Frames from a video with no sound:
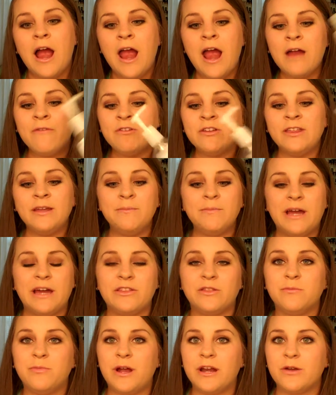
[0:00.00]
Everything
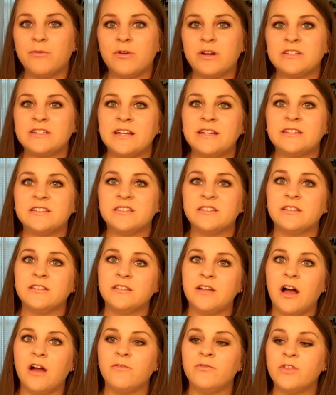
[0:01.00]
Bath & Body Works I just
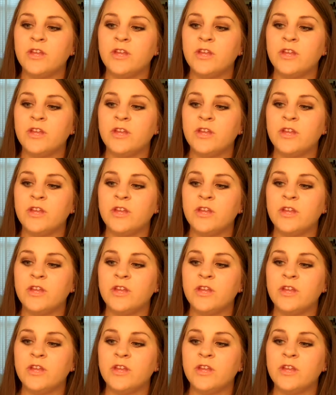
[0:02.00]
love.